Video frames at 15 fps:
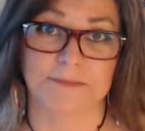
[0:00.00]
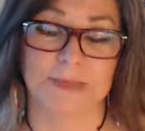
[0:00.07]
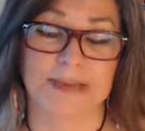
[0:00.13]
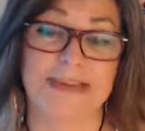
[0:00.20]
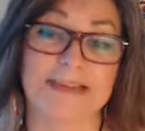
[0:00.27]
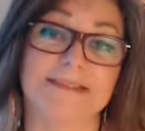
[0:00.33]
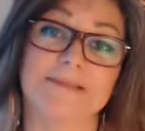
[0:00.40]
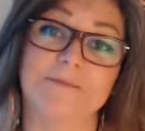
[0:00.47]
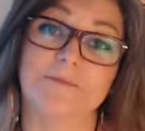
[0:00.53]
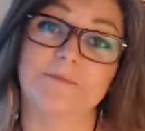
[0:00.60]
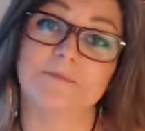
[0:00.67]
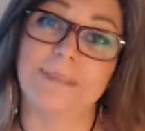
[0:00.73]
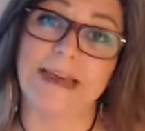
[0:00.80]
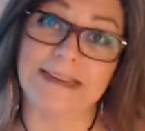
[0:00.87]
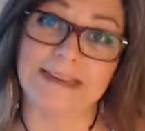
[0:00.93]
Because
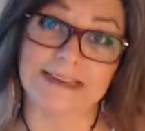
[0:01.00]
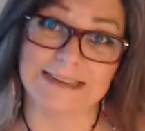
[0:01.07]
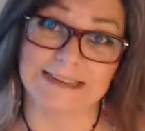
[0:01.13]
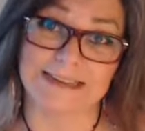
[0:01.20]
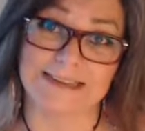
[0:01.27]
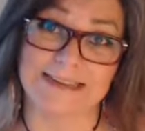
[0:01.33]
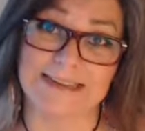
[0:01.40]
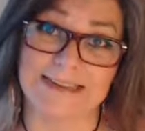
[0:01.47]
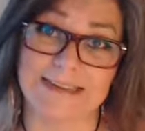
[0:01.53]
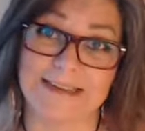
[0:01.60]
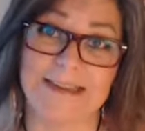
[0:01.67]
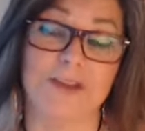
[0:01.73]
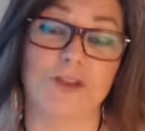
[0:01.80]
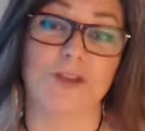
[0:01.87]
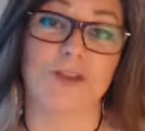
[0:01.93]
medically,
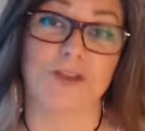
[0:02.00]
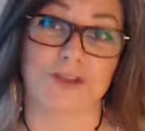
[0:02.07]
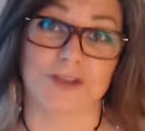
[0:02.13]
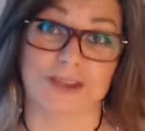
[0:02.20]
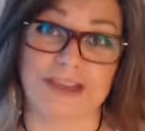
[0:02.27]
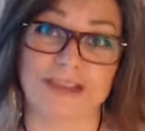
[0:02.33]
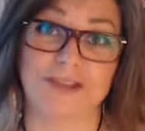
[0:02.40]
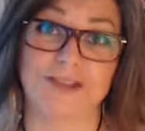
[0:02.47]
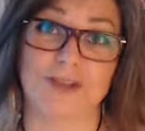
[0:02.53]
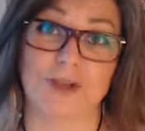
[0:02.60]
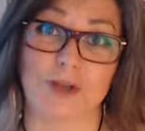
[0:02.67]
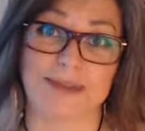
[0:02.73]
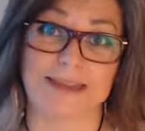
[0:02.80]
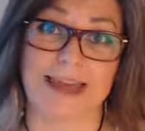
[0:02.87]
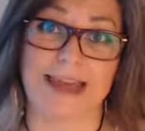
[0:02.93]
the things
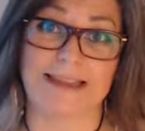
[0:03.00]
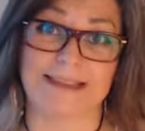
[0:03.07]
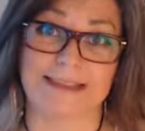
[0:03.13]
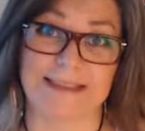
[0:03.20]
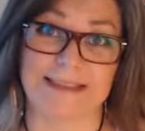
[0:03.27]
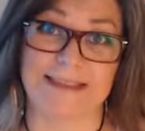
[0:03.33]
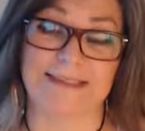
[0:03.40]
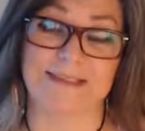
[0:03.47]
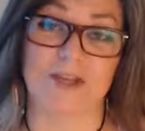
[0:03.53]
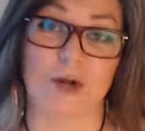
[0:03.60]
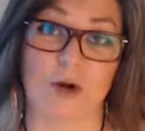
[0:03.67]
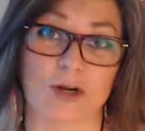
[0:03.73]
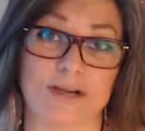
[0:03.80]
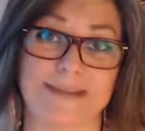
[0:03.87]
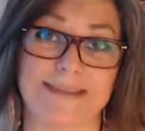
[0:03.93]
on that list
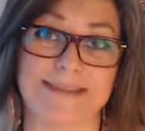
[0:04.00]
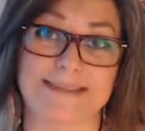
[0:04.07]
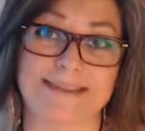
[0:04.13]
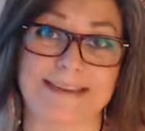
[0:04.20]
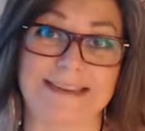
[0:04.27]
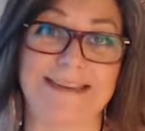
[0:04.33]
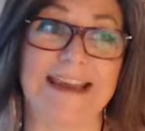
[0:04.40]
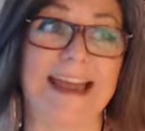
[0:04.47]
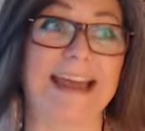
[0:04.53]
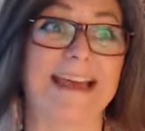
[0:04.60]
are listed